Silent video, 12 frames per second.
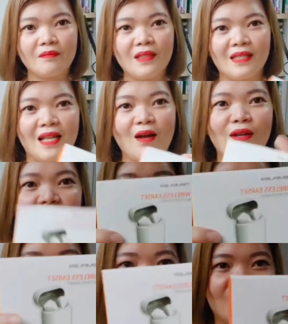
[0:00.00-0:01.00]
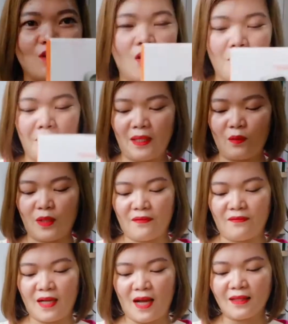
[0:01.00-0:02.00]
now let's try to open what
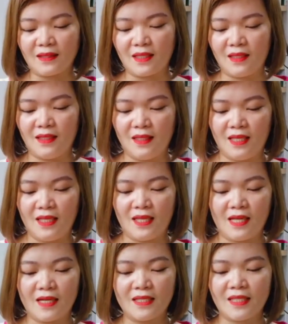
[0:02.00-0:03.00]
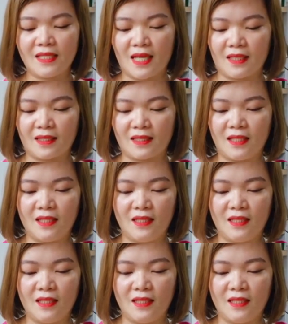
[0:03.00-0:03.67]
I've got. Earset,